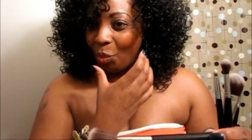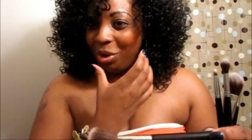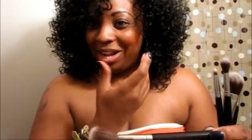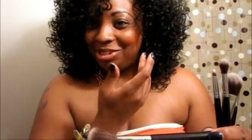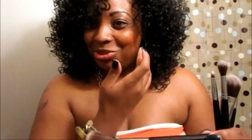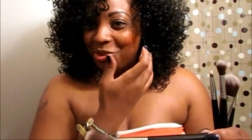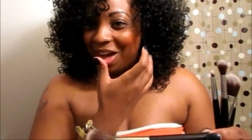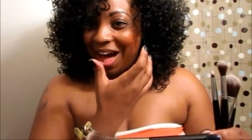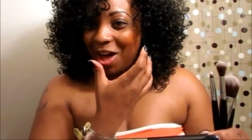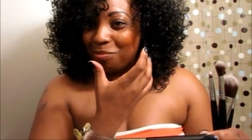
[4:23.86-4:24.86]
I do
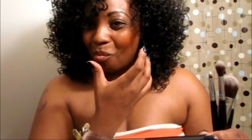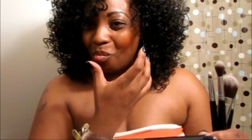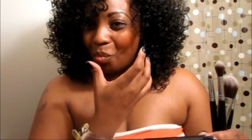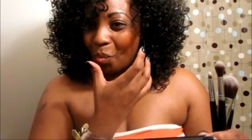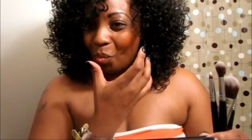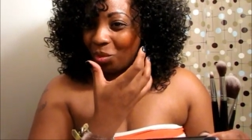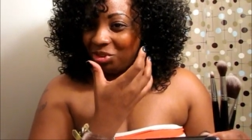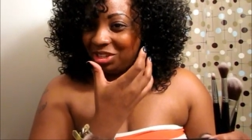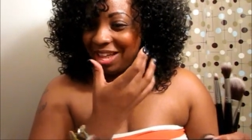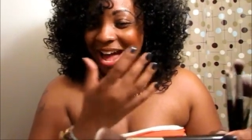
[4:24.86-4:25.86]
that, you
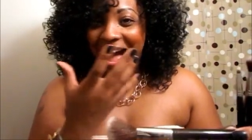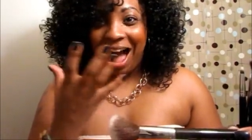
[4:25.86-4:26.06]
see that?